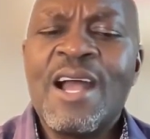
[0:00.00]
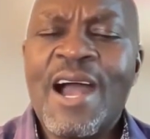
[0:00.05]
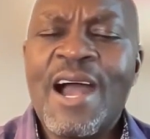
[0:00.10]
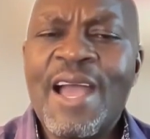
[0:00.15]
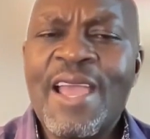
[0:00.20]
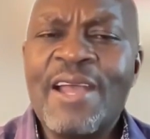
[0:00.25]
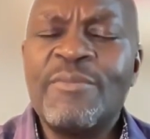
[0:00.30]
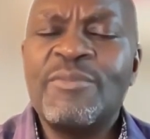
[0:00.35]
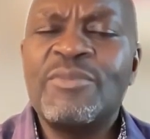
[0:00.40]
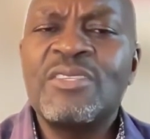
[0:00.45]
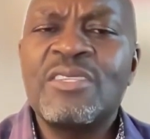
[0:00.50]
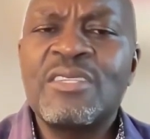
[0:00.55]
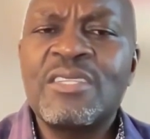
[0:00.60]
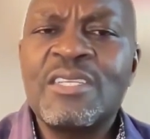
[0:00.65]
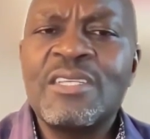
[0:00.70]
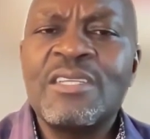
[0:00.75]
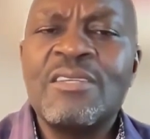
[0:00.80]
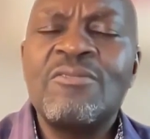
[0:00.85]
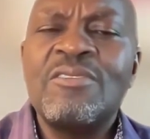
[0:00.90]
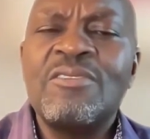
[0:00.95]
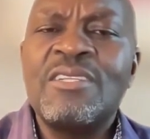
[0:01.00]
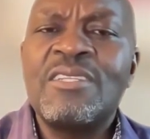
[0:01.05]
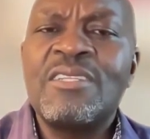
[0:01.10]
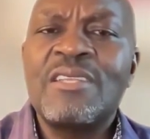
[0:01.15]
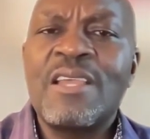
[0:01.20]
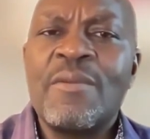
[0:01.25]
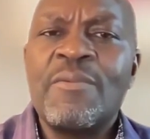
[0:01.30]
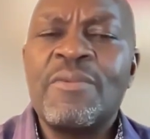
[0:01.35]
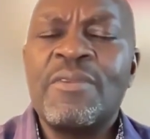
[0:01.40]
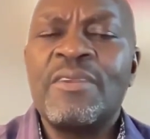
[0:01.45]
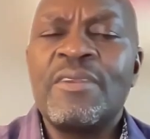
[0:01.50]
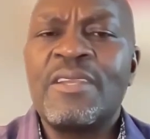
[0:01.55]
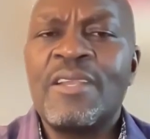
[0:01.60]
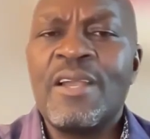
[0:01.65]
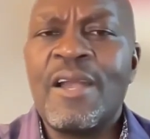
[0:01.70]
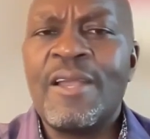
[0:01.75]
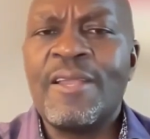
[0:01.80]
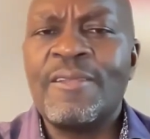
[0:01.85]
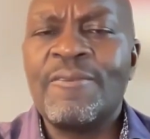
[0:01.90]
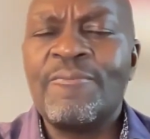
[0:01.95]
I am still a determined
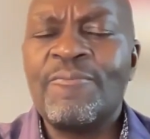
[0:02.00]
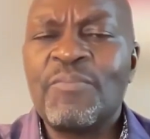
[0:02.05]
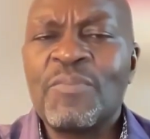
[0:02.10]
guy.